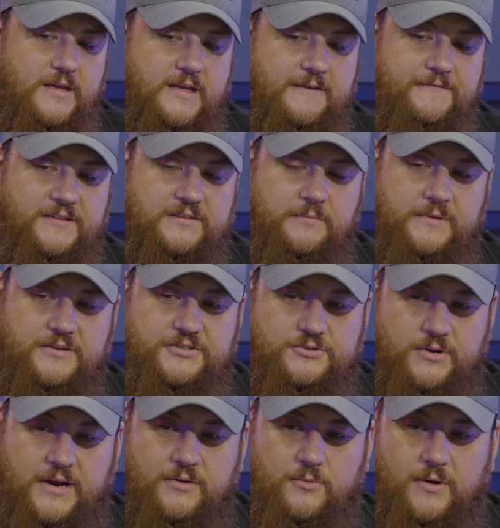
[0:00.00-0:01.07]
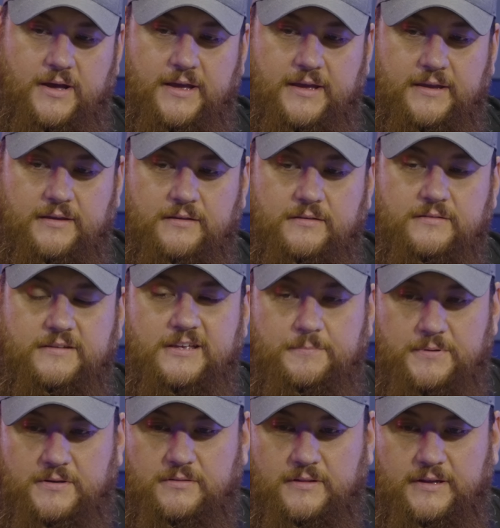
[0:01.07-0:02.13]
If it's going to be a straightaway,
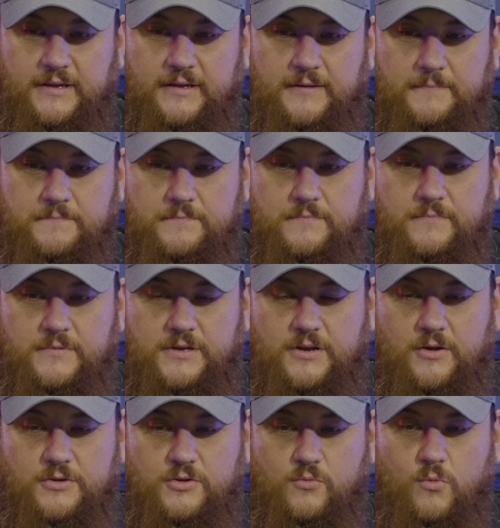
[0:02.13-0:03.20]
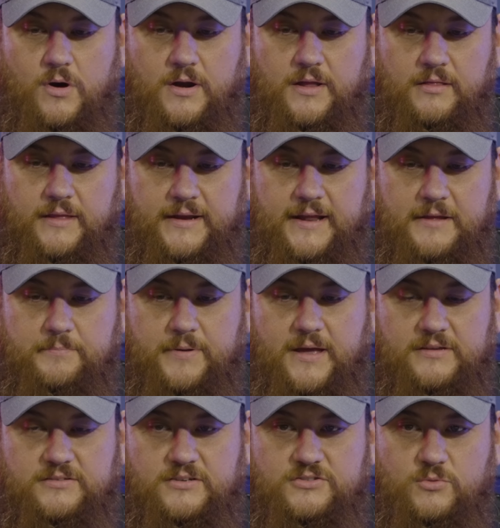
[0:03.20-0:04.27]
typically, you want a late
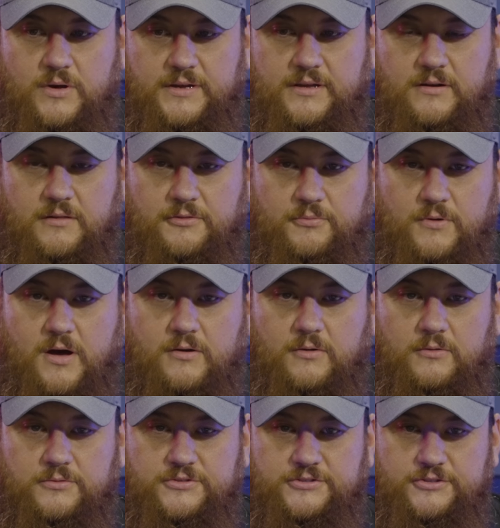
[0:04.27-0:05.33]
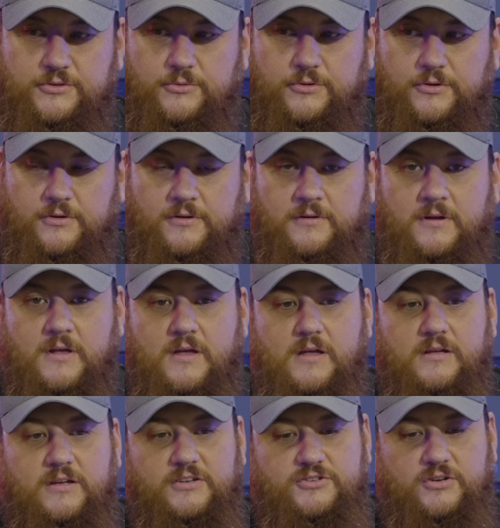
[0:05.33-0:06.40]
apex because you want to get on throttle sooner,
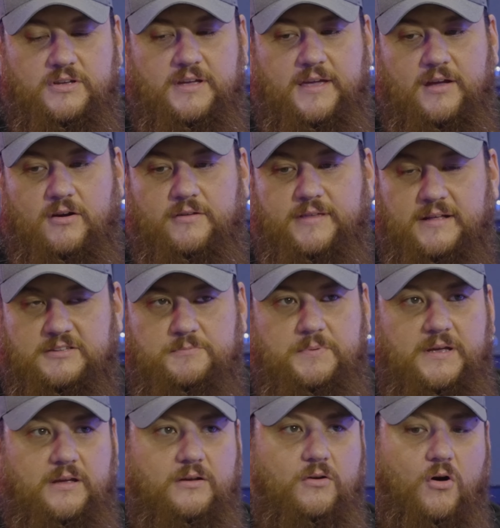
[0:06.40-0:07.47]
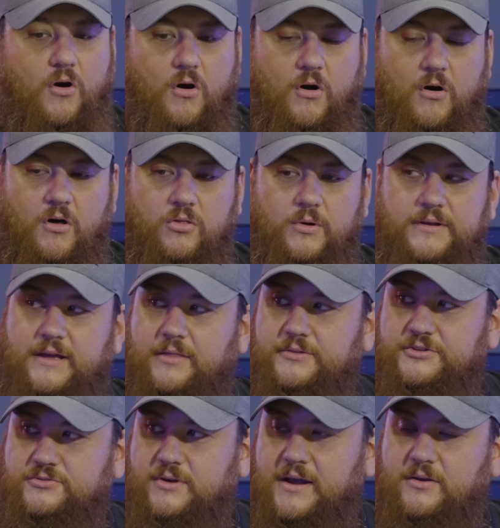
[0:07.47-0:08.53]
because you can carry that speed all the way down
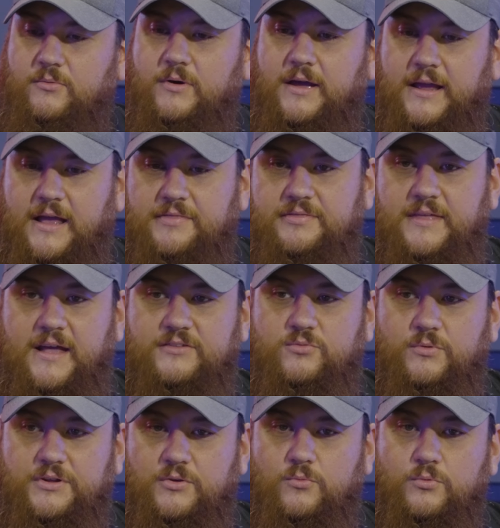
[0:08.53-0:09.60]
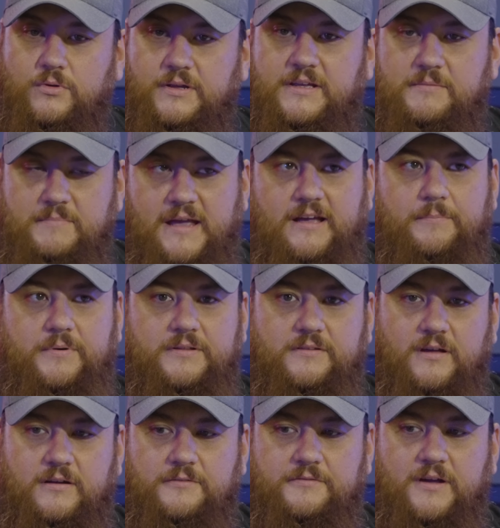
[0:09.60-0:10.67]
the straightaway, and that's where you really can make up a
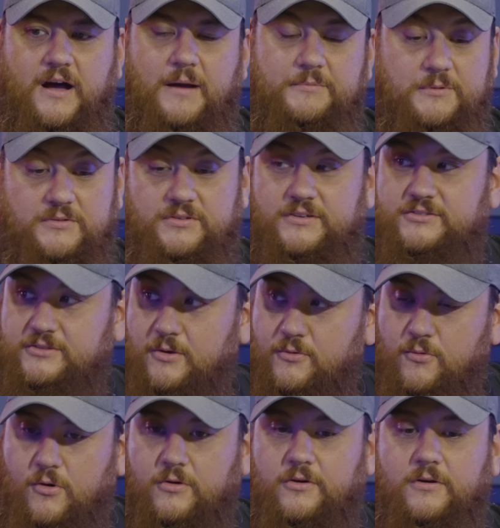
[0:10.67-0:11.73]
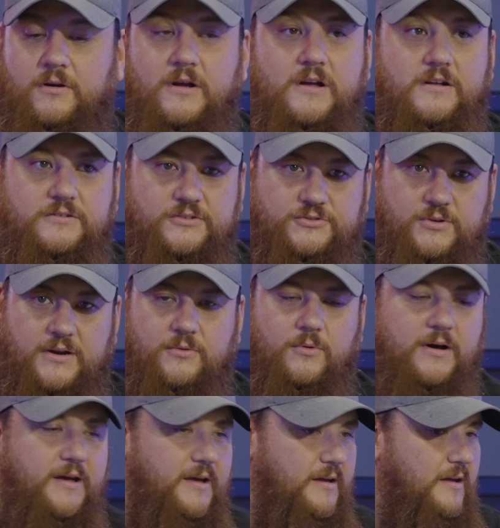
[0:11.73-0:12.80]
ton of time, especially slow corner, the
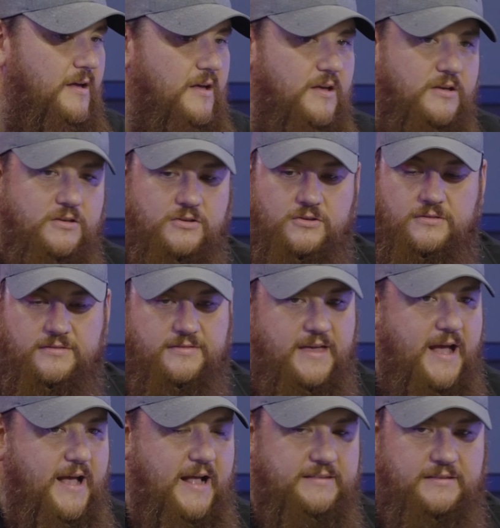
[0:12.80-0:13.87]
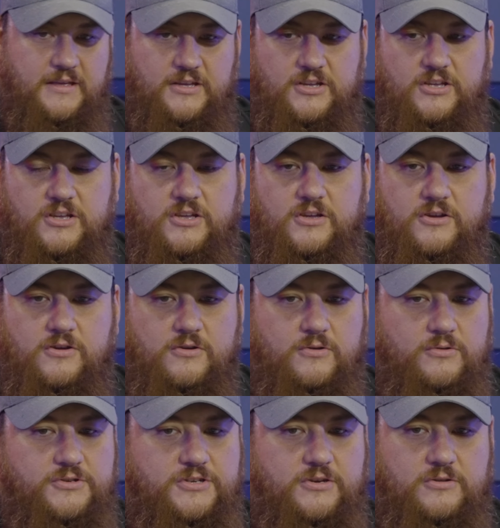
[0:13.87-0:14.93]
straightaway. That's a
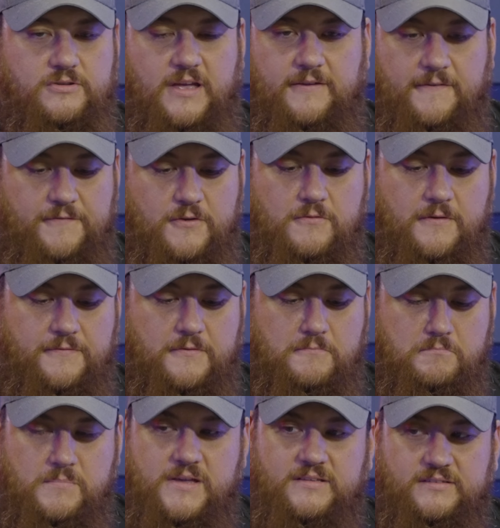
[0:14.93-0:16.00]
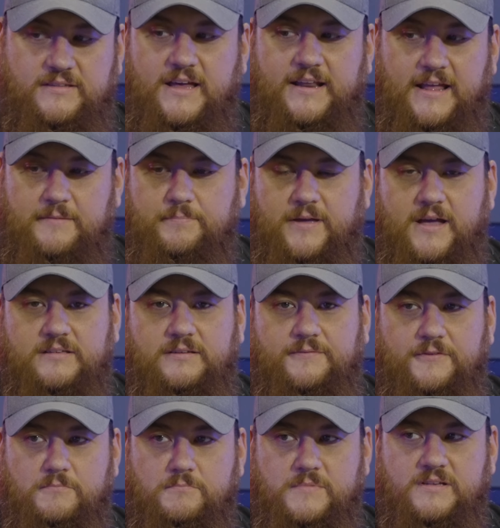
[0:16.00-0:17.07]
huge. If you miss that apex,
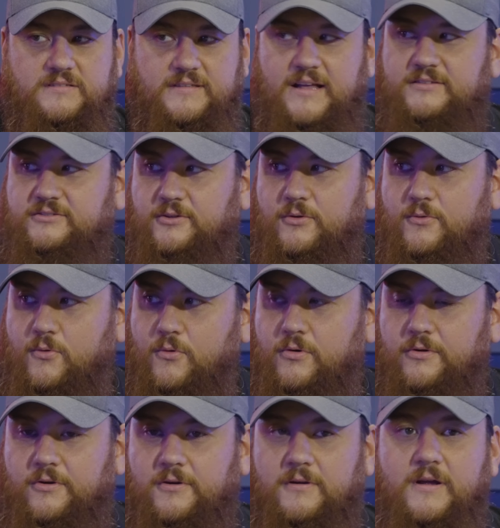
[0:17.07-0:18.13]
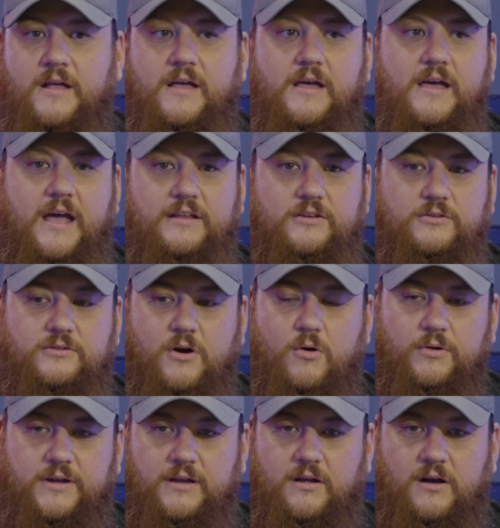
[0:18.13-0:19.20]
if you miss that slow corner, and you
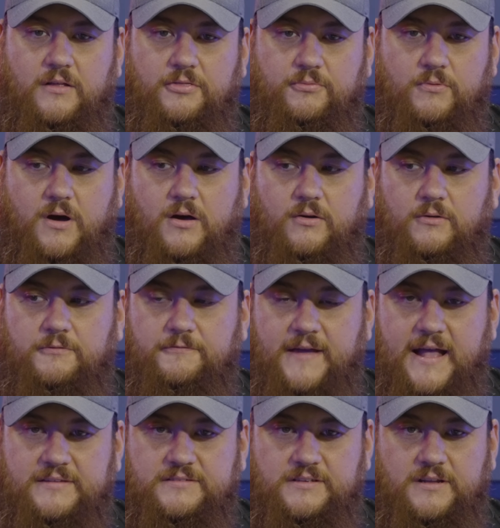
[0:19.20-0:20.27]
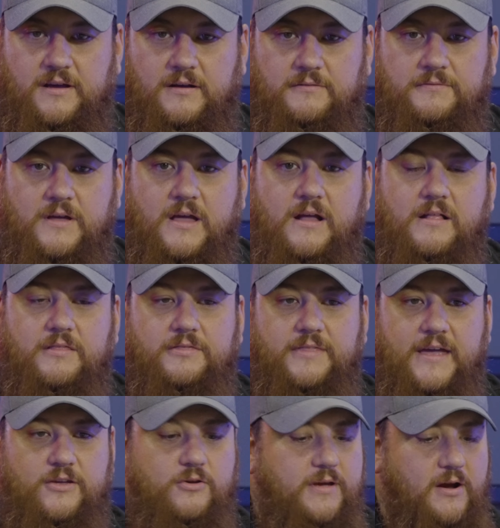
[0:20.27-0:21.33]
don't get on throttle fast enough,
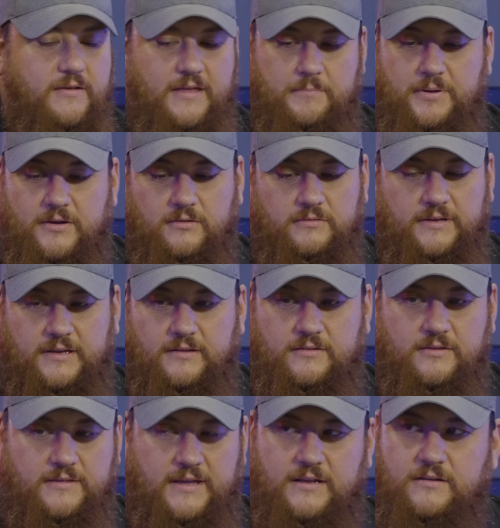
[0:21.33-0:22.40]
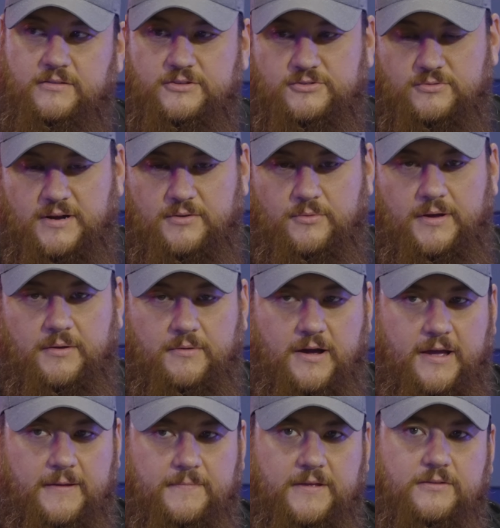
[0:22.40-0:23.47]
that you carry that penalty to the end of the straightaway,
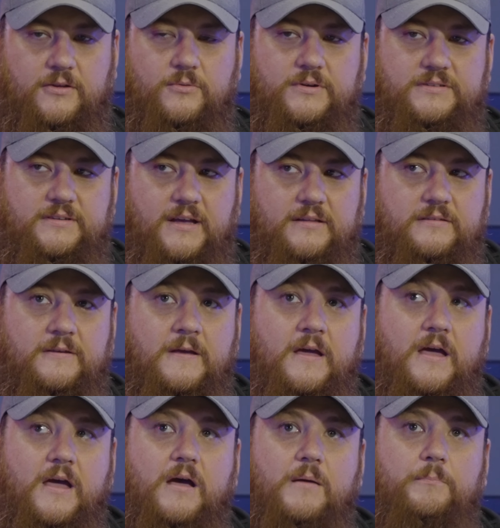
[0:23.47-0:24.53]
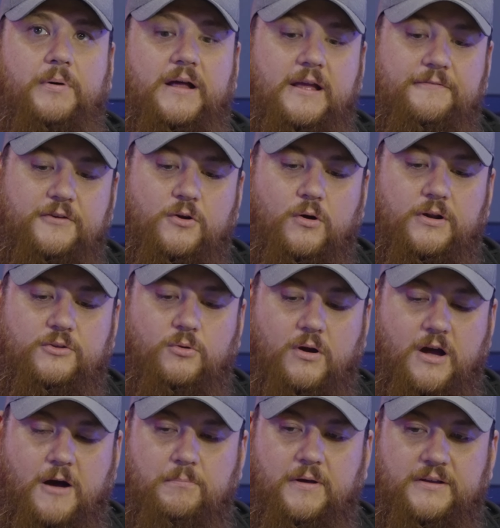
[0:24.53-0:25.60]
right, until it resets. But if you're going into a
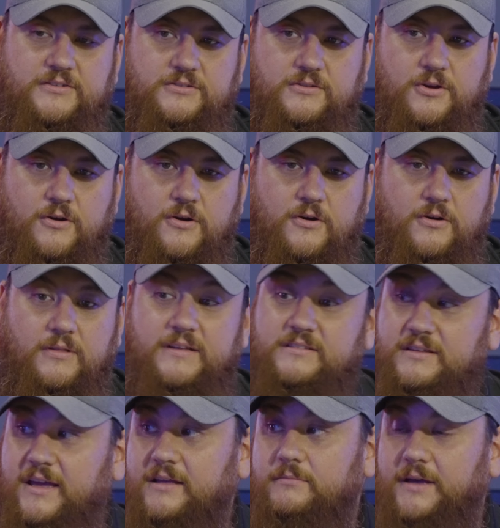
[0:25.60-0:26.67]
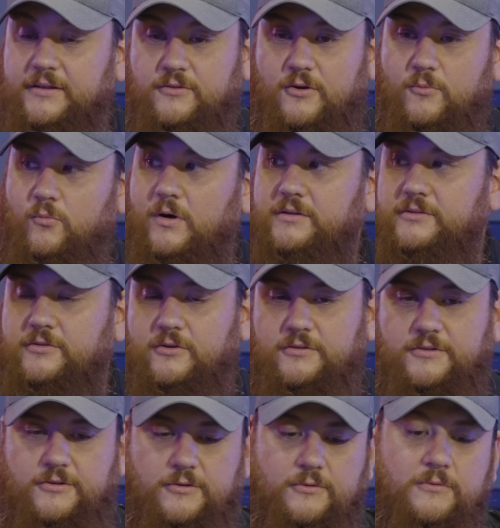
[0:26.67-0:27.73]
complex turn, let's say like turn 1 to turn
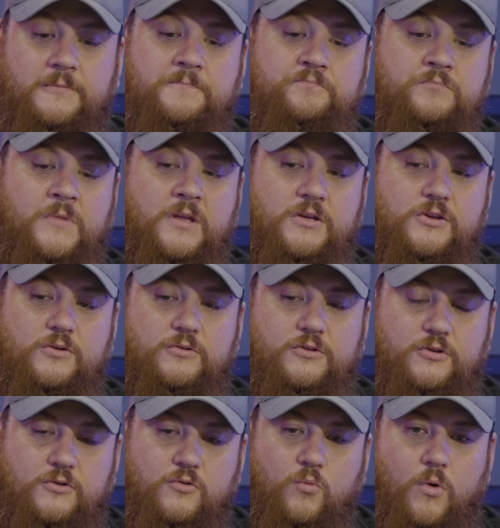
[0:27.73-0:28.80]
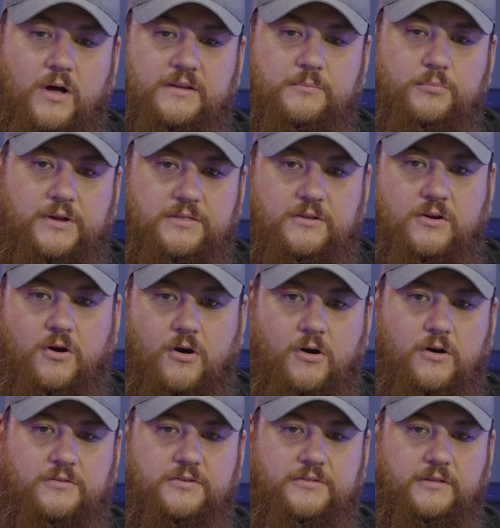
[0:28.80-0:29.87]
2, you do want to bring the
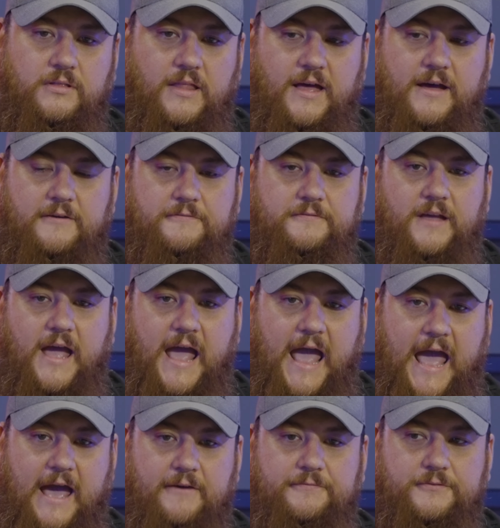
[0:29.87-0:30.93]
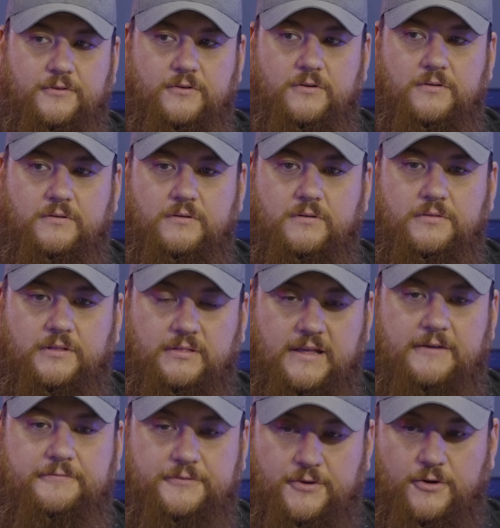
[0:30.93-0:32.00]
car to the left after the
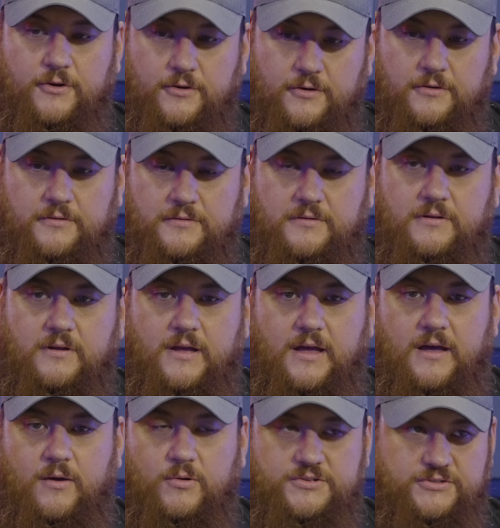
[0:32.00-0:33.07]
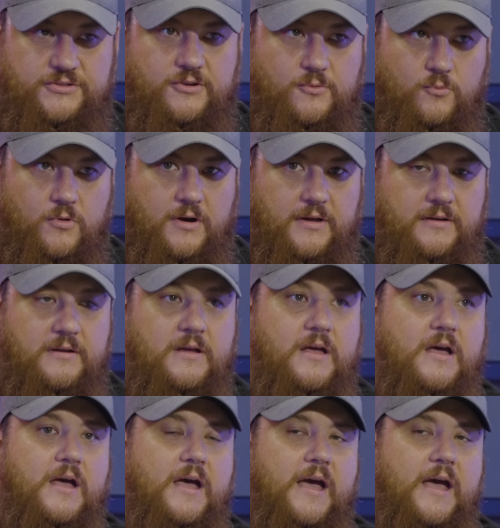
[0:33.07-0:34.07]
left turn, which is turn 1.